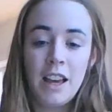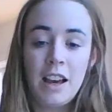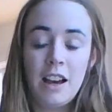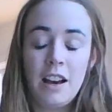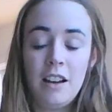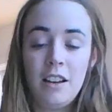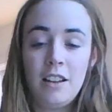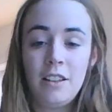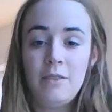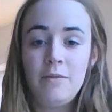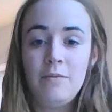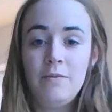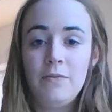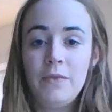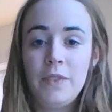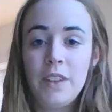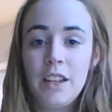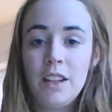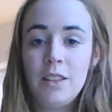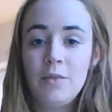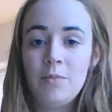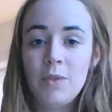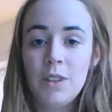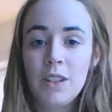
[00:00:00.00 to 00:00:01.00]
And
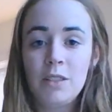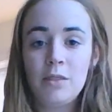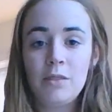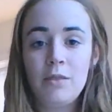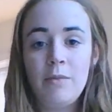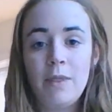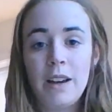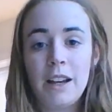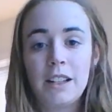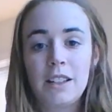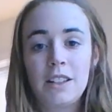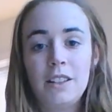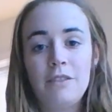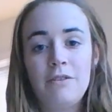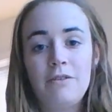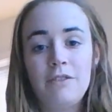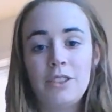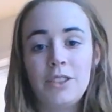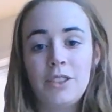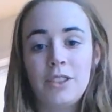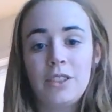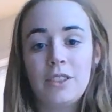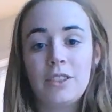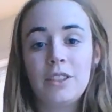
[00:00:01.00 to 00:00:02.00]
it brings me back to the
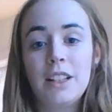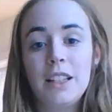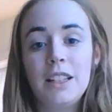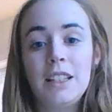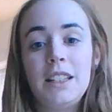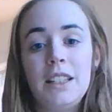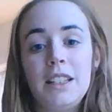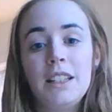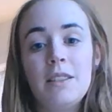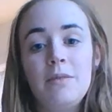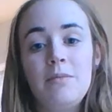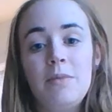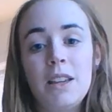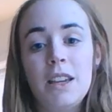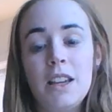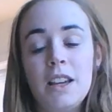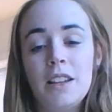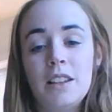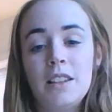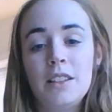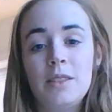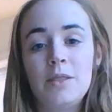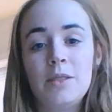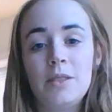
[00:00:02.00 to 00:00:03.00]
full circle idea
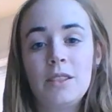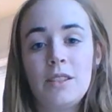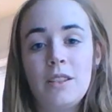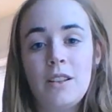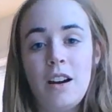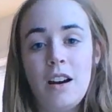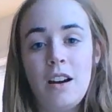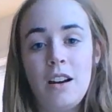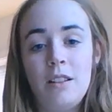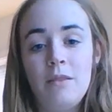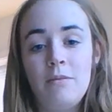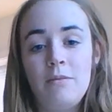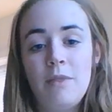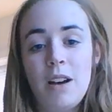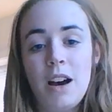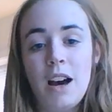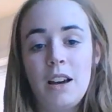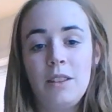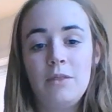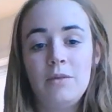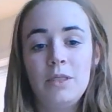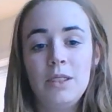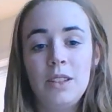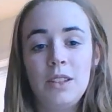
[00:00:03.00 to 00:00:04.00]
because
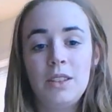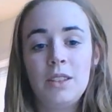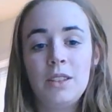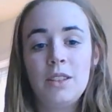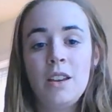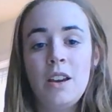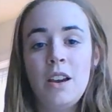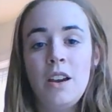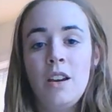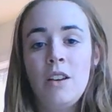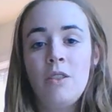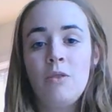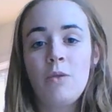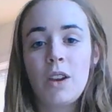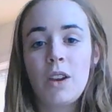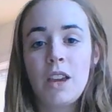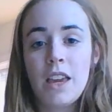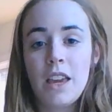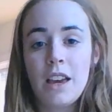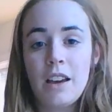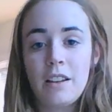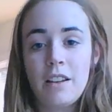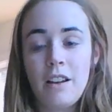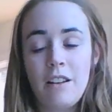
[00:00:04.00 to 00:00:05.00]
I was
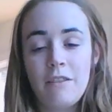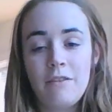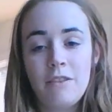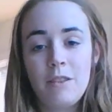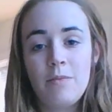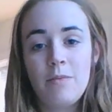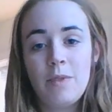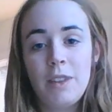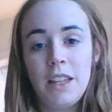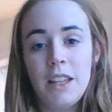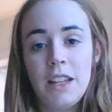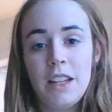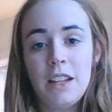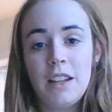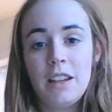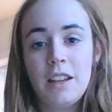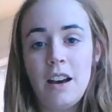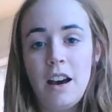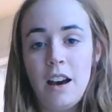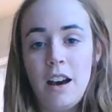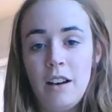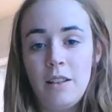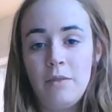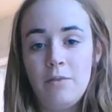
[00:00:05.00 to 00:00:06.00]
working at Coffee Planet
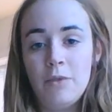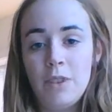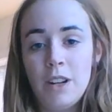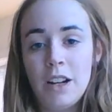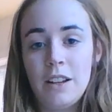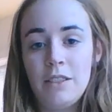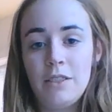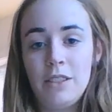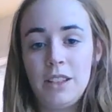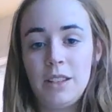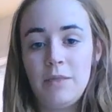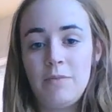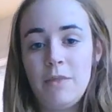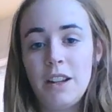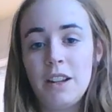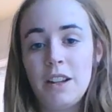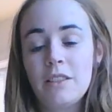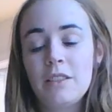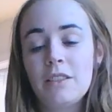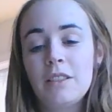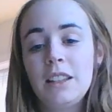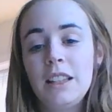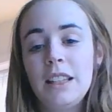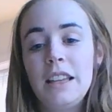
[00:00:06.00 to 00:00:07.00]
when I was on
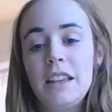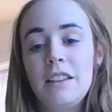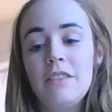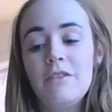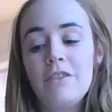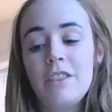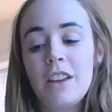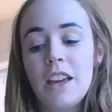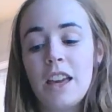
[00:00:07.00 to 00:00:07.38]
medical leave,